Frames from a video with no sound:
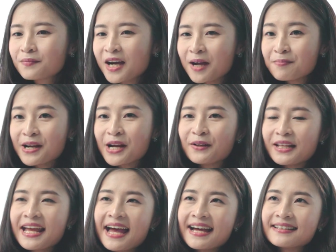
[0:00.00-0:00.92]

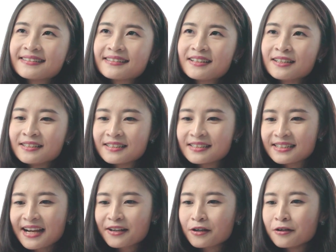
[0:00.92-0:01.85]
primarily has a
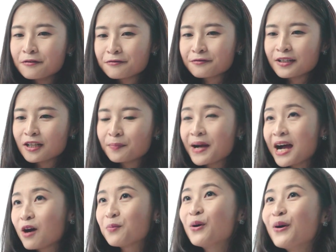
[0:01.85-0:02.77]
stack of
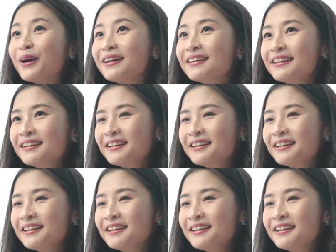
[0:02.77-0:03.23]
PowerPoint